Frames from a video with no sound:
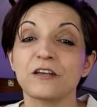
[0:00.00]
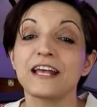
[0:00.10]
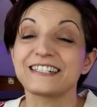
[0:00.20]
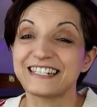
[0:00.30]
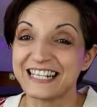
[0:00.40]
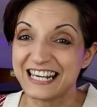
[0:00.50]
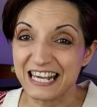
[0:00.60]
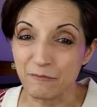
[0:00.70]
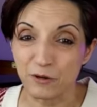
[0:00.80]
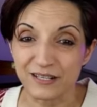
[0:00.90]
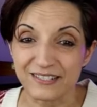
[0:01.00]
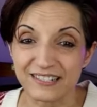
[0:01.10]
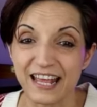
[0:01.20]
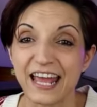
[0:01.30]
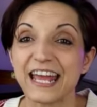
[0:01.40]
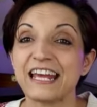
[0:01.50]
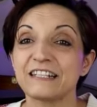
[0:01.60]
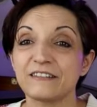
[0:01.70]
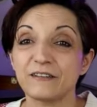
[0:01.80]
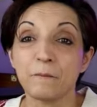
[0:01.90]
schemas
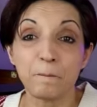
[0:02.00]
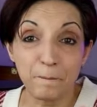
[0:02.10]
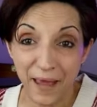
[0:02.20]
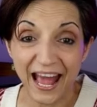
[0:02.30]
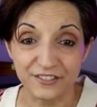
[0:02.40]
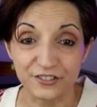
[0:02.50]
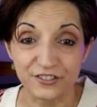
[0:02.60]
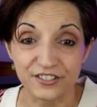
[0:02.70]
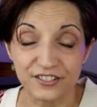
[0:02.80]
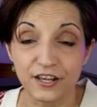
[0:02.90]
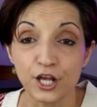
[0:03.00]
and patterns